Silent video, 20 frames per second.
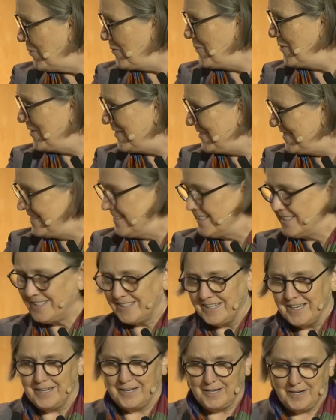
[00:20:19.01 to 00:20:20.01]
with the
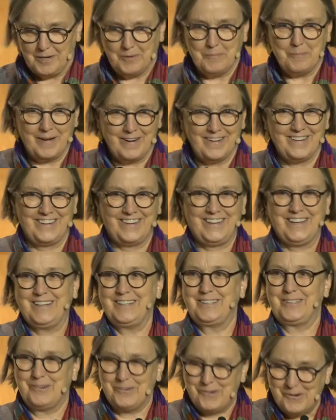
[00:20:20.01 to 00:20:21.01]
single
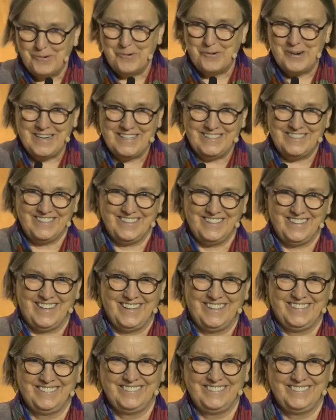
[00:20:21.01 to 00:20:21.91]
market already.